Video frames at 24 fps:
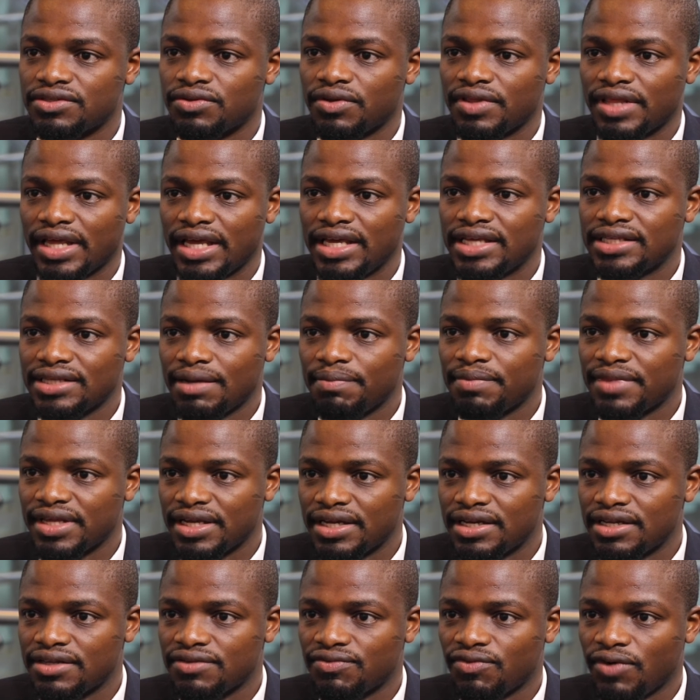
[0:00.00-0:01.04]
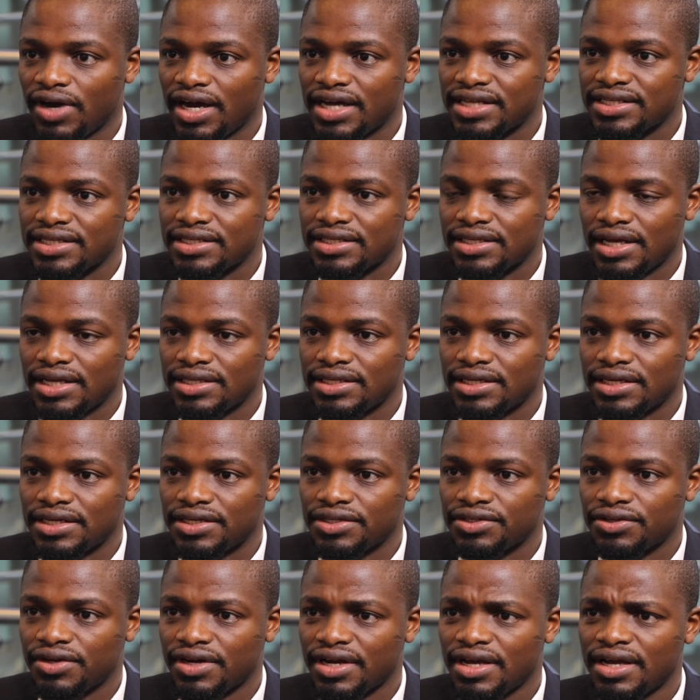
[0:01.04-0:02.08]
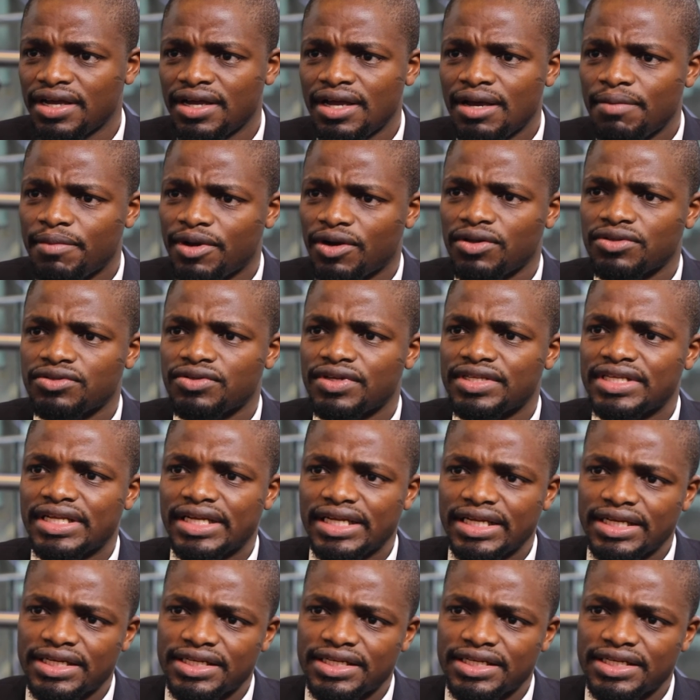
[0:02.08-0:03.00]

So there is something in it for us as an insurer, but also as an